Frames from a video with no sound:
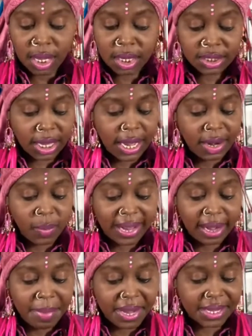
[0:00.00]
So anyway,
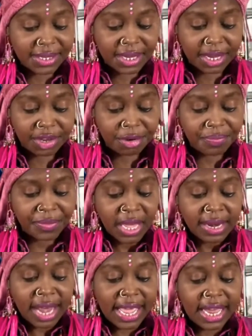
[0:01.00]
let me continue.
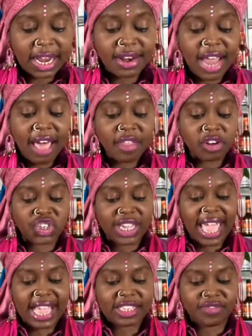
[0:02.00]
Now, in another,
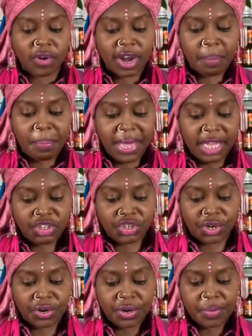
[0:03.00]
she asked for a
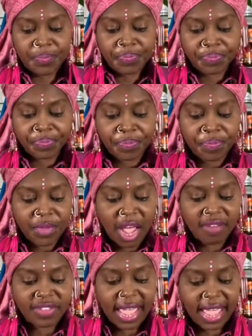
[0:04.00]
picture
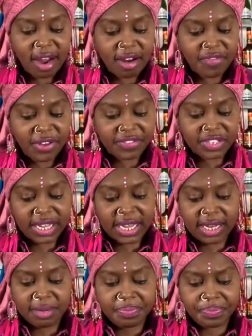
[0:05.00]
of the
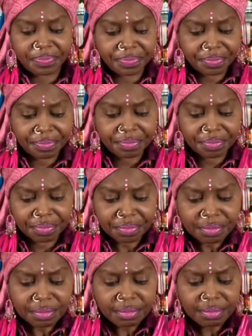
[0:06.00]
AR-15,
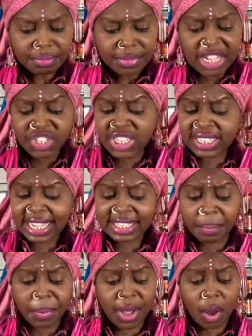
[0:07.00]
and she says
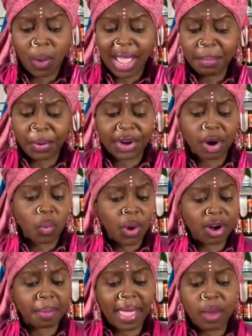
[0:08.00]
a white boy at her
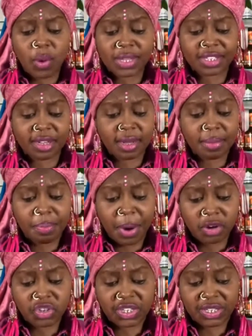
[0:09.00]
work may want to
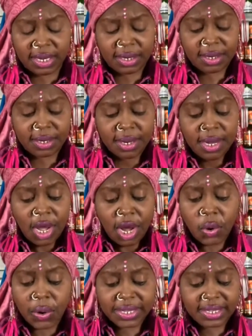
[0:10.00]
purchase it,
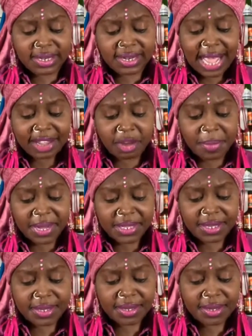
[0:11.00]
according to
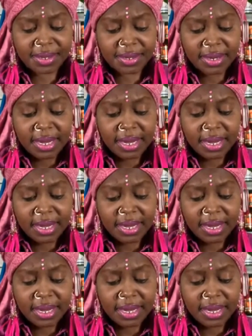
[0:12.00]
documents.